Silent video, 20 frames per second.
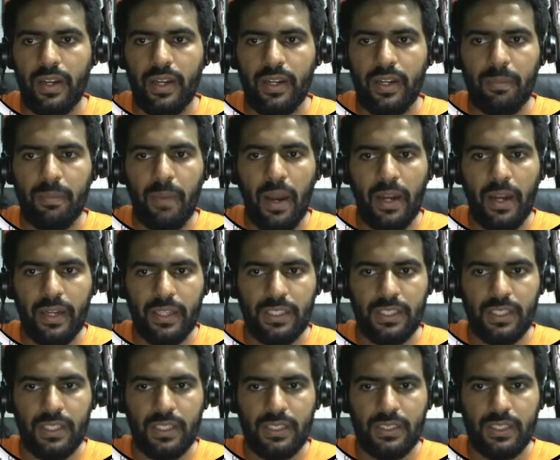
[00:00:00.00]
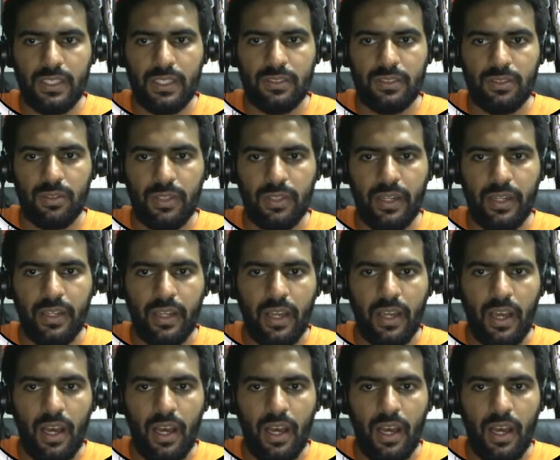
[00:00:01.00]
that the partition is done so that